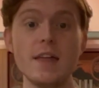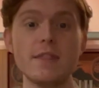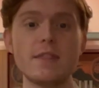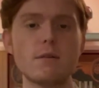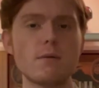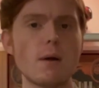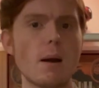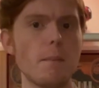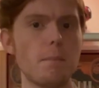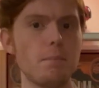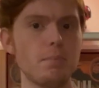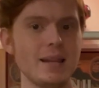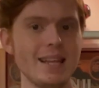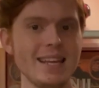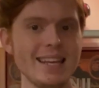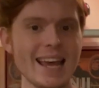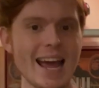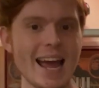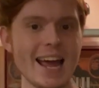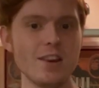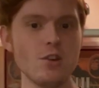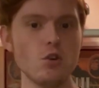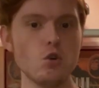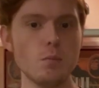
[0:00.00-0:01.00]
there are blink
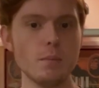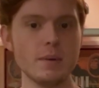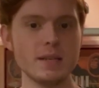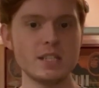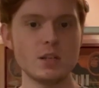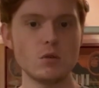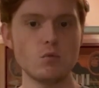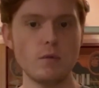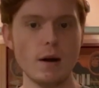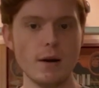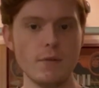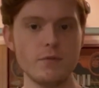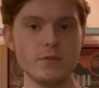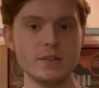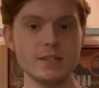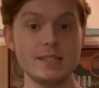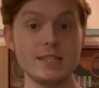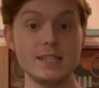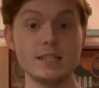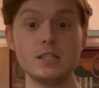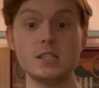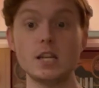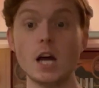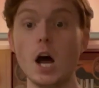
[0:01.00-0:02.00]
and you'll miss it
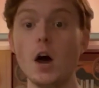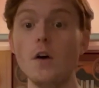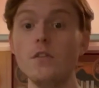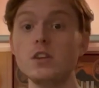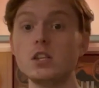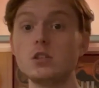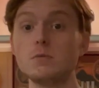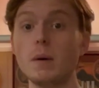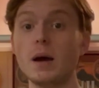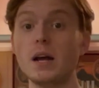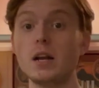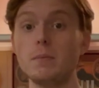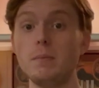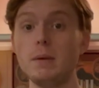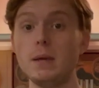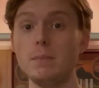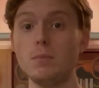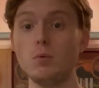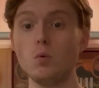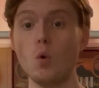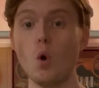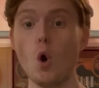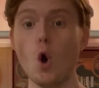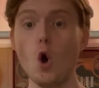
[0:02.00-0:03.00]
references to other Spider
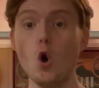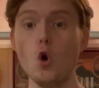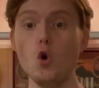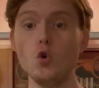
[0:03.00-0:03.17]
people